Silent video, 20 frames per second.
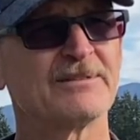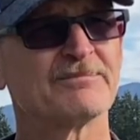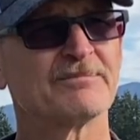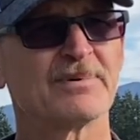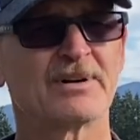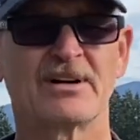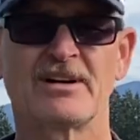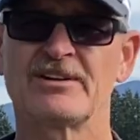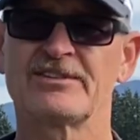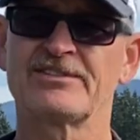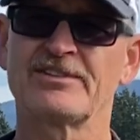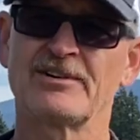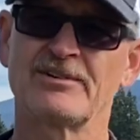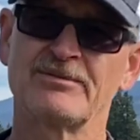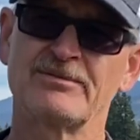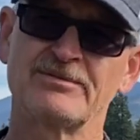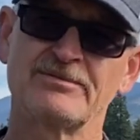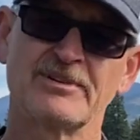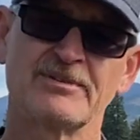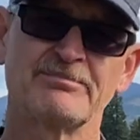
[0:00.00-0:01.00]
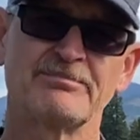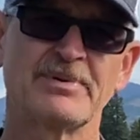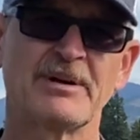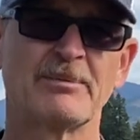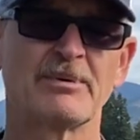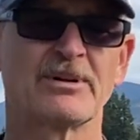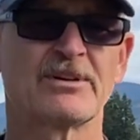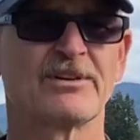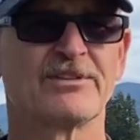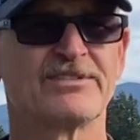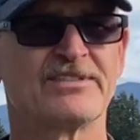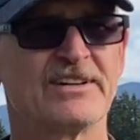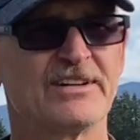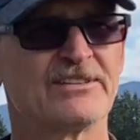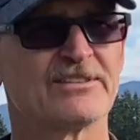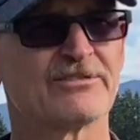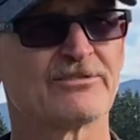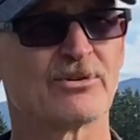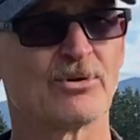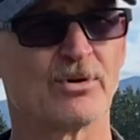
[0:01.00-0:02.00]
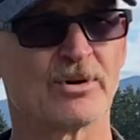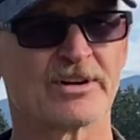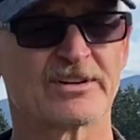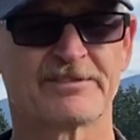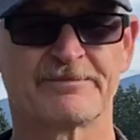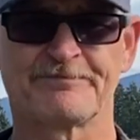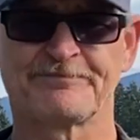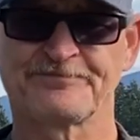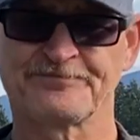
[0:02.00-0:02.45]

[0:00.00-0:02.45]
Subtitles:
but also biblical scenes, of course.